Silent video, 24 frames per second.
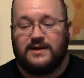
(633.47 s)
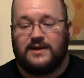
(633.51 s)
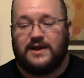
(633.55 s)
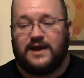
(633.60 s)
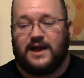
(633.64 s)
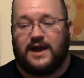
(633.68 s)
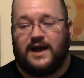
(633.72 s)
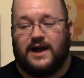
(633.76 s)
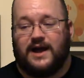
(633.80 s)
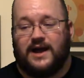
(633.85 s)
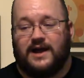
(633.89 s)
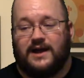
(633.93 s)

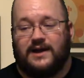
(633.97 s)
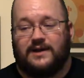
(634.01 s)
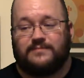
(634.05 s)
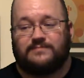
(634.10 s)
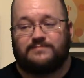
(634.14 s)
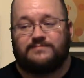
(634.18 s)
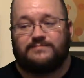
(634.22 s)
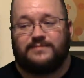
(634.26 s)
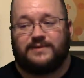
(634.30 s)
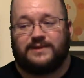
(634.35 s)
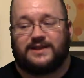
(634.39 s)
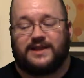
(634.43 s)

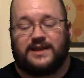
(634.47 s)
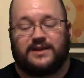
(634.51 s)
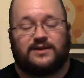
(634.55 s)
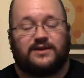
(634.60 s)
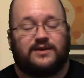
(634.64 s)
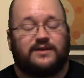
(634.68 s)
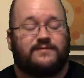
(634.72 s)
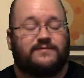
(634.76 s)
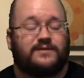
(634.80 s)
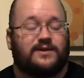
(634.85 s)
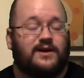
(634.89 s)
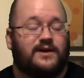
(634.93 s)
But they
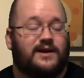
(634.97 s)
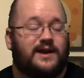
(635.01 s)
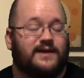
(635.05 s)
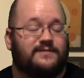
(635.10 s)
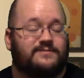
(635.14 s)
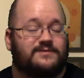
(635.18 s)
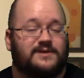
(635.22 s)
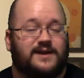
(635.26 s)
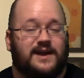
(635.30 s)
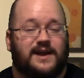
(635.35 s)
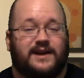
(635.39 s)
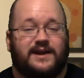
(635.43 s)
could have gone
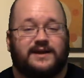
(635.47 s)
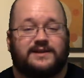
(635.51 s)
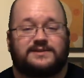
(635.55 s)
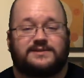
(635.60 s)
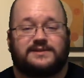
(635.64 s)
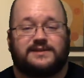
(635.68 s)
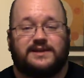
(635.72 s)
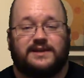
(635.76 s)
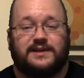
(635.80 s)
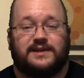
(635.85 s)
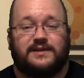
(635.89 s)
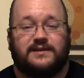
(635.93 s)
after
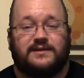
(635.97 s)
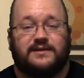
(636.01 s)
NXT.